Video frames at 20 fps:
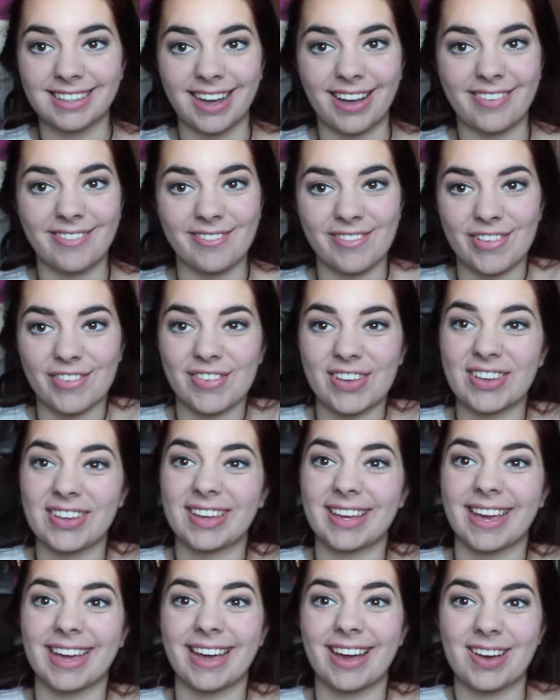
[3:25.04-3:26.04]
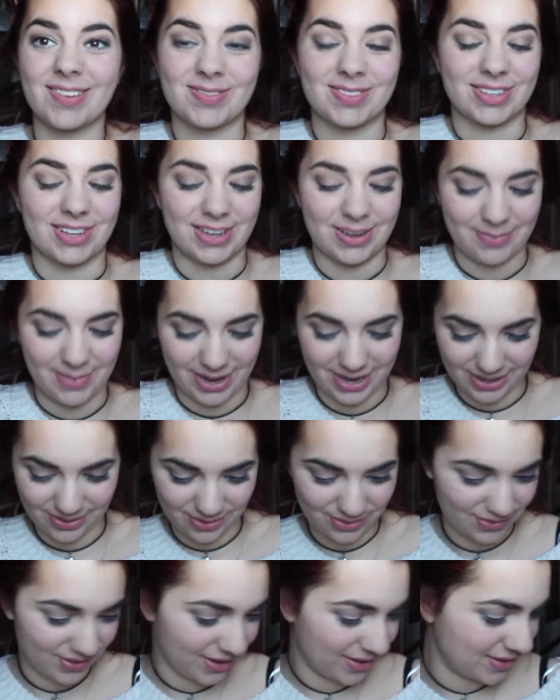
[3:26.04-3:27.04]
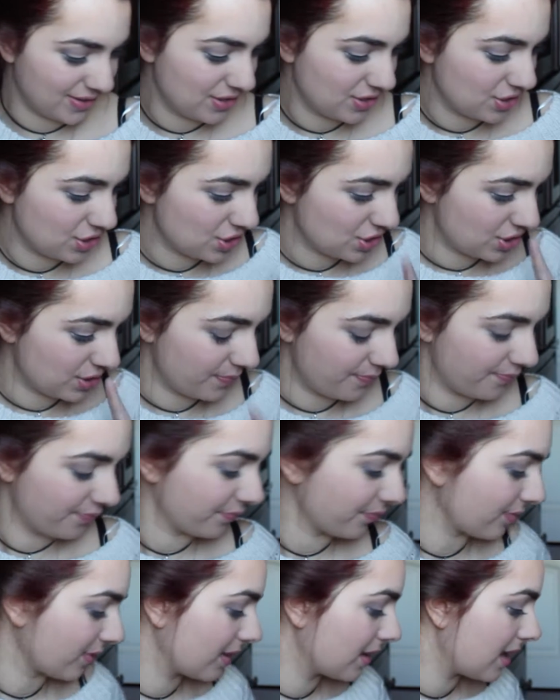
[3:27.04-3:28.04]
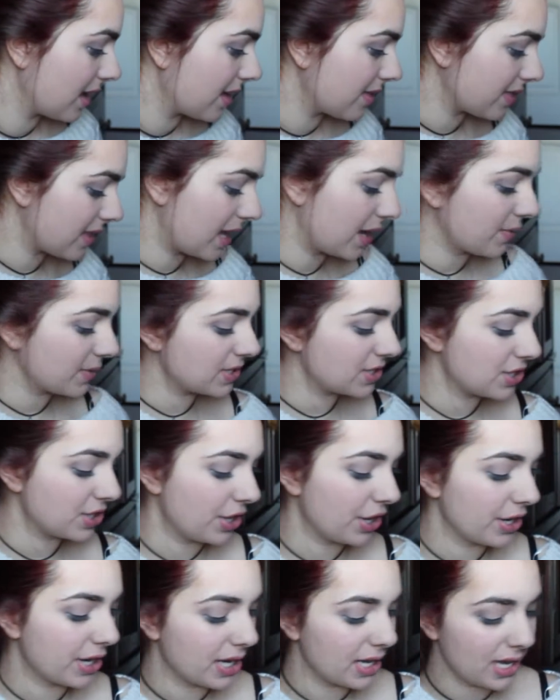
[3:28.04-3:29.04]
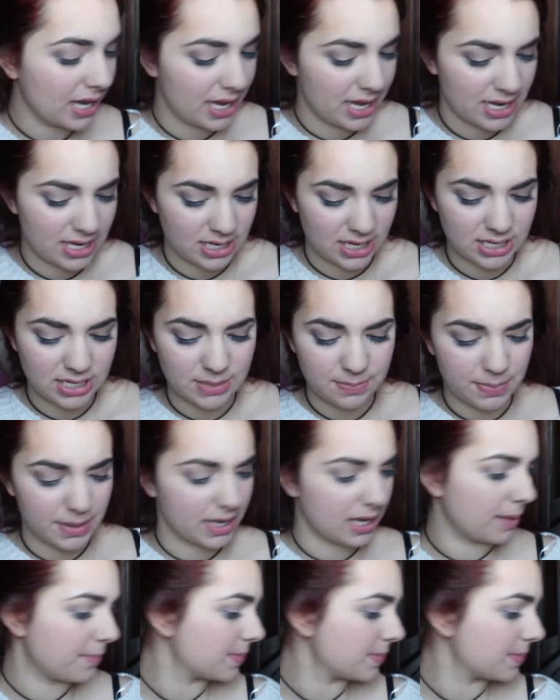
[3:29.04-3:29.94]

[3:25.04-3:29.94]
I'm reviewing it, I'm sorry, I'm not going to review it. Shh. Then I went to Target and I did pick